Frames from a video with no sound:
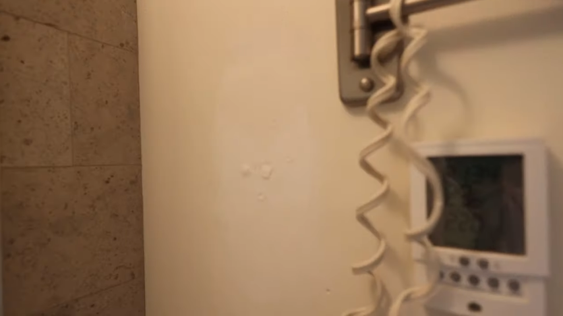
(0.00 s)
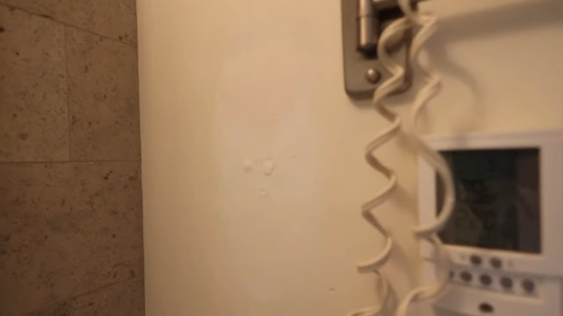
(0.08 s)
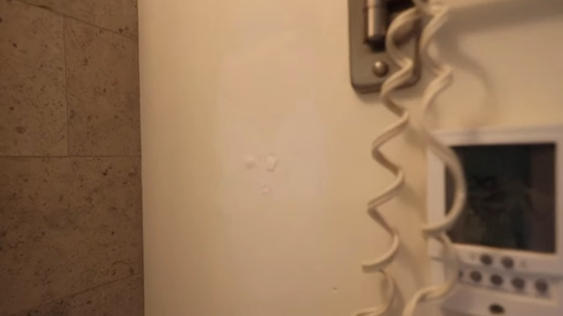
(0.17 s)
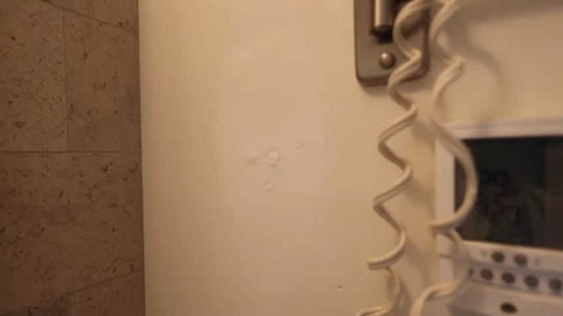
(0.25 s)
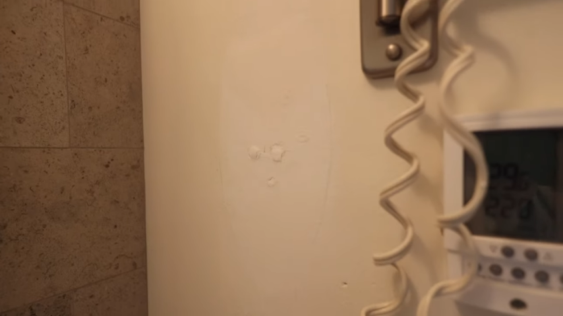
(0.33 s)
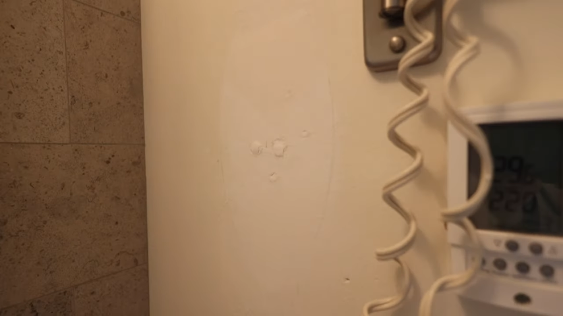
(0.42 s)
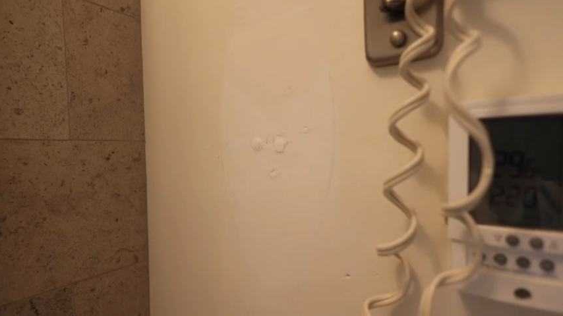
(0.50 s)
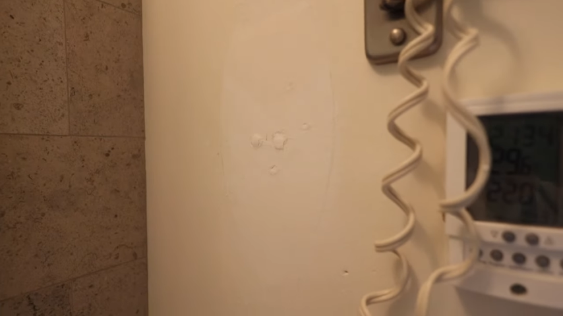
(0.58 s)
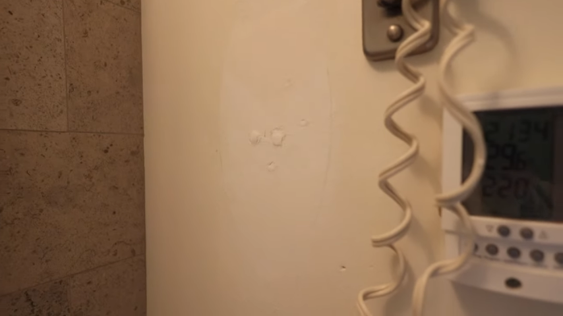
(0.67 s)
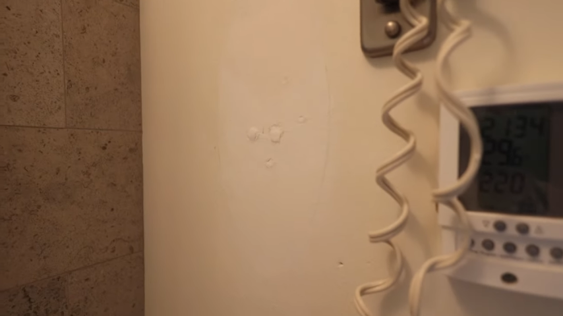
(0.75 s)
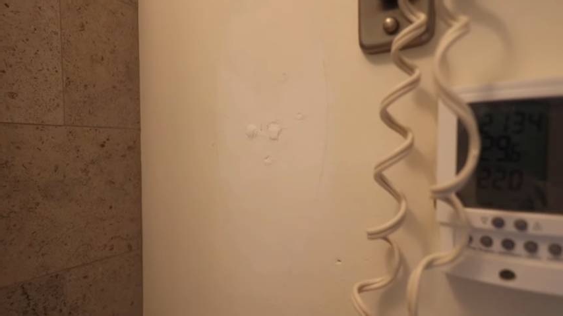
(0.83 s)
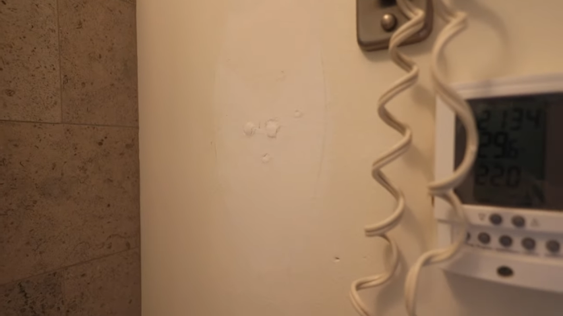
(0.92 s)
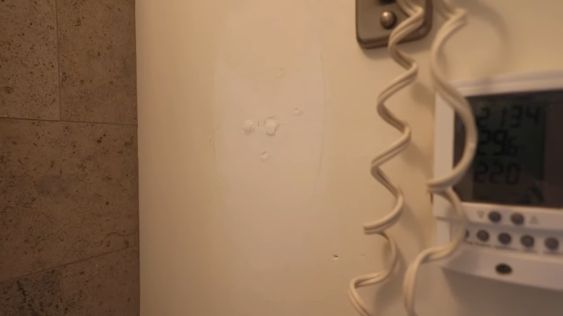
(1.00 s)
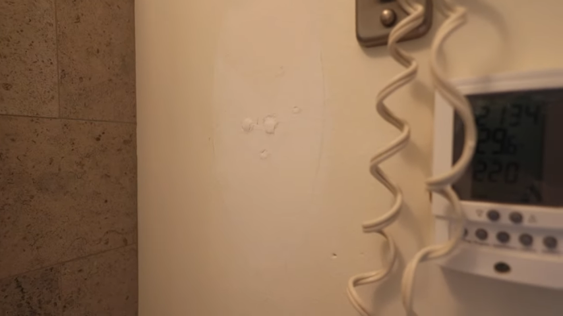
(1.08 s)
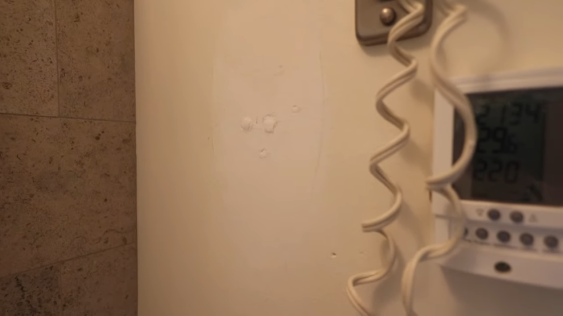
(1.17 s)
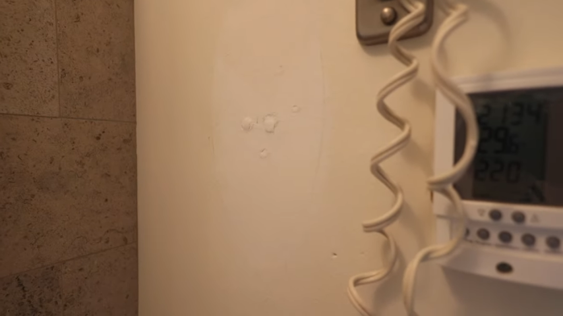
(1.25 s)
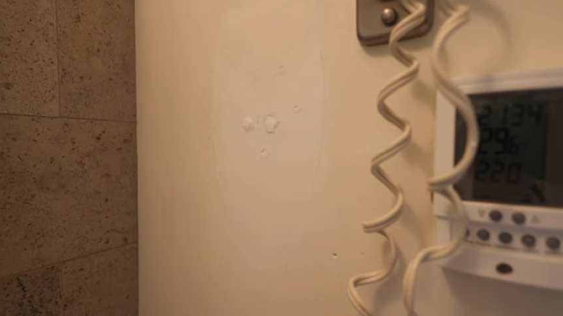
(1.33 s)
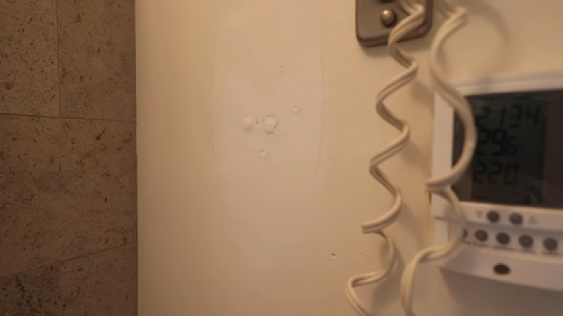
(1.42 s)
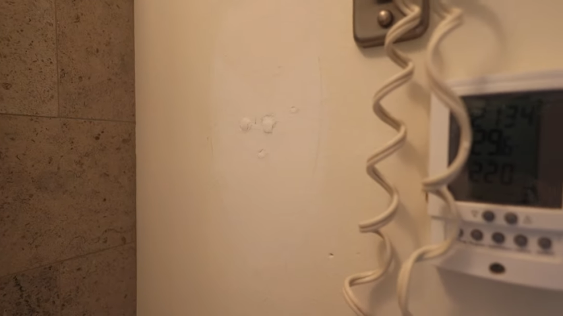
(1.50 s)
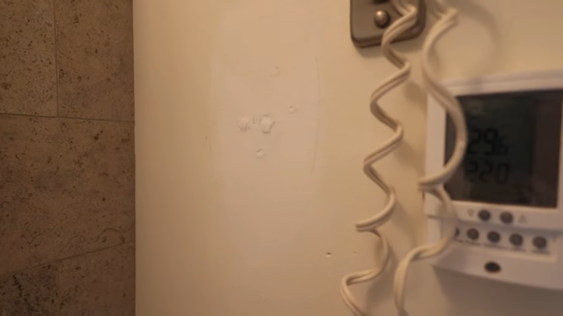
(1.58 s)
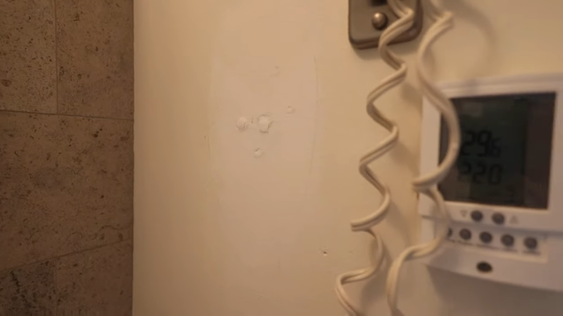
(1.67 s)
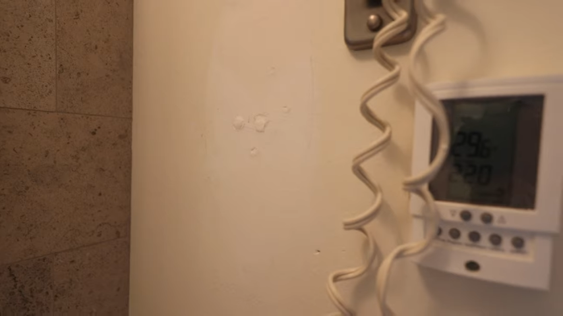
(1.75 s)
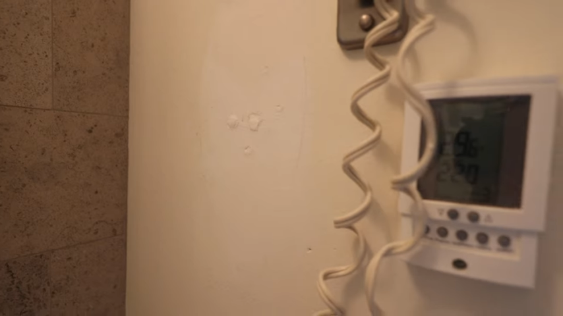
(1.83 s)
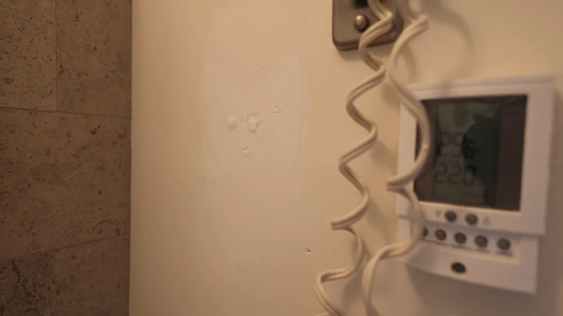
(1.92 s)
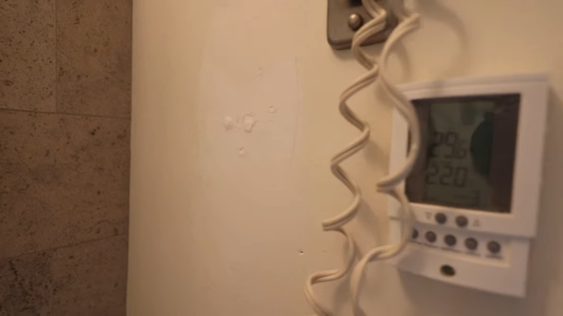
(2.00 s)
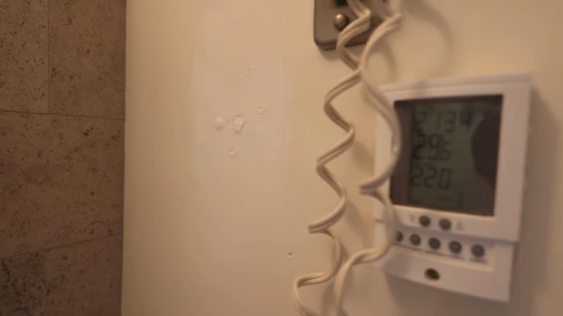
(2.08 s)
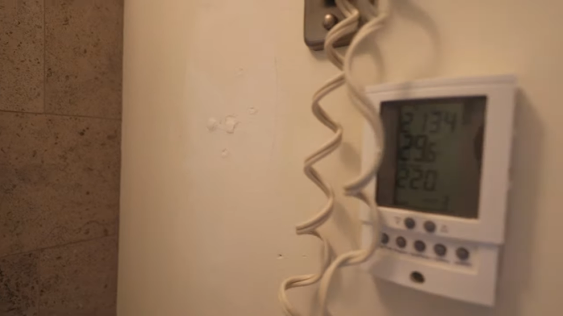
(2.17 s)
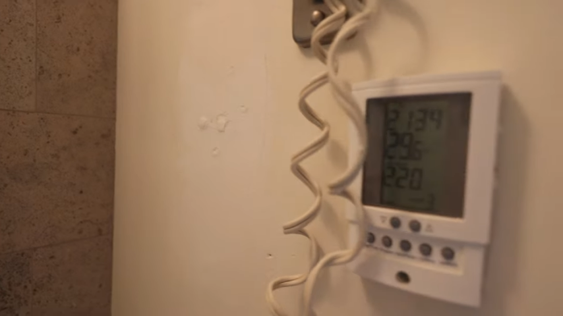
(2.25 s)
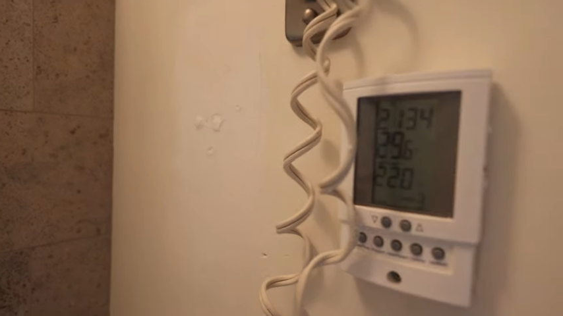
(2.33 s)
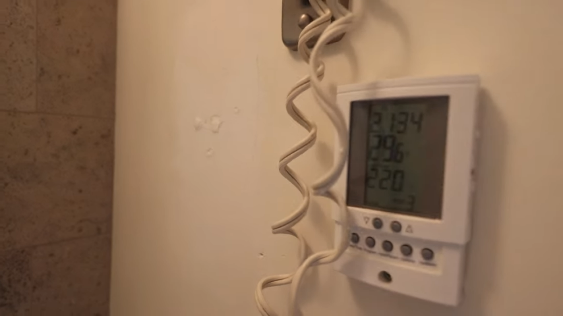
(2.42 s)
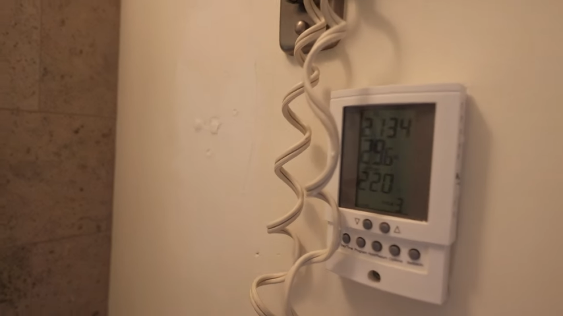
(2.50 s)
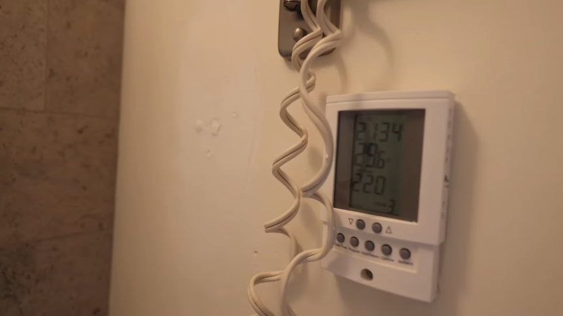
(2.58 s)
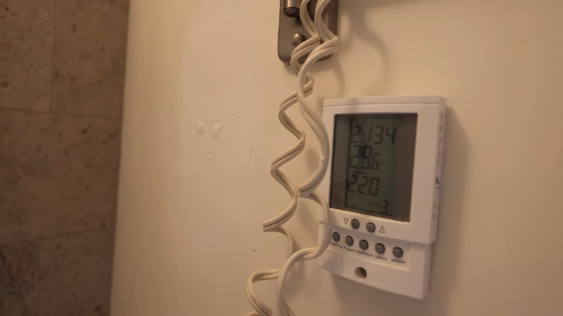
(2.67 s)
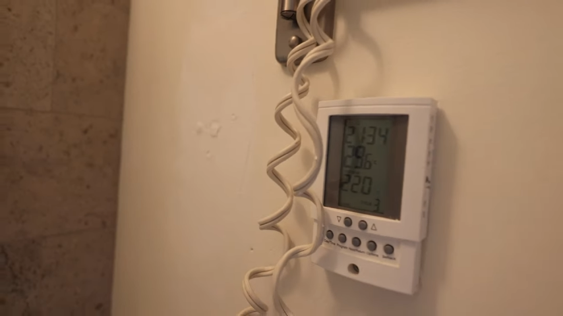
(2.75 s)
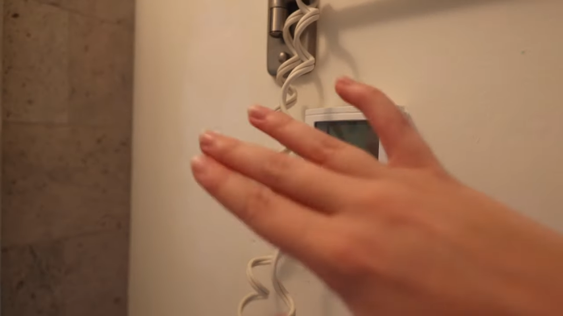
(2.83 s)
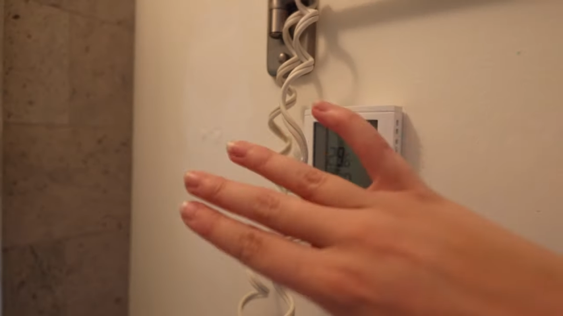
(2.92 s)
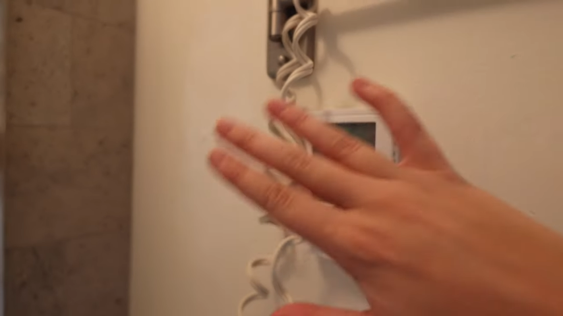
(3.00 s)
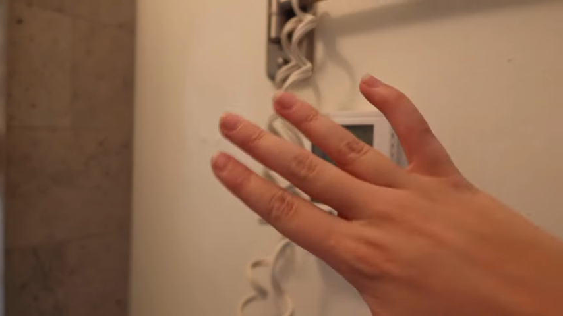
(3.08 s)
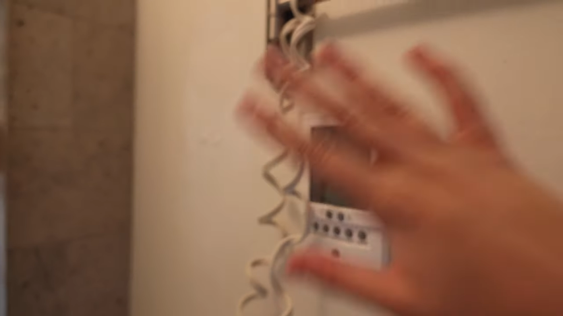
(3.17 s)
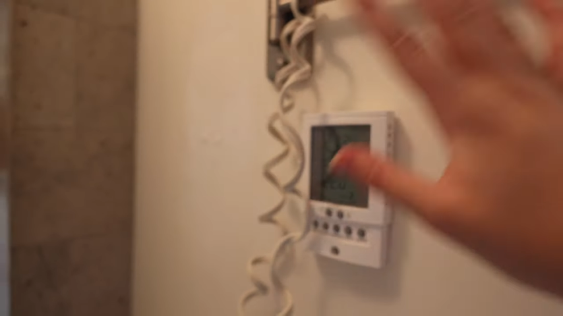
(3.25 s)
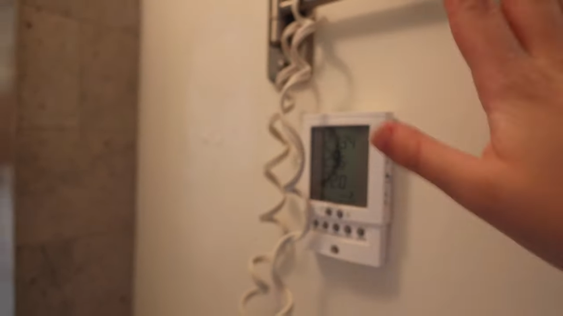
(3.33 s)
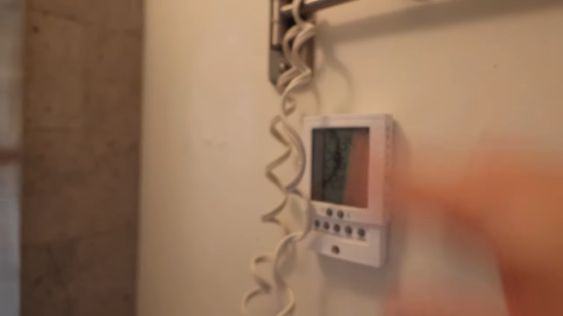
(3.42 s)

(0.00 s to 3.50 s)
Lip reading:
[unreadable: no face in view]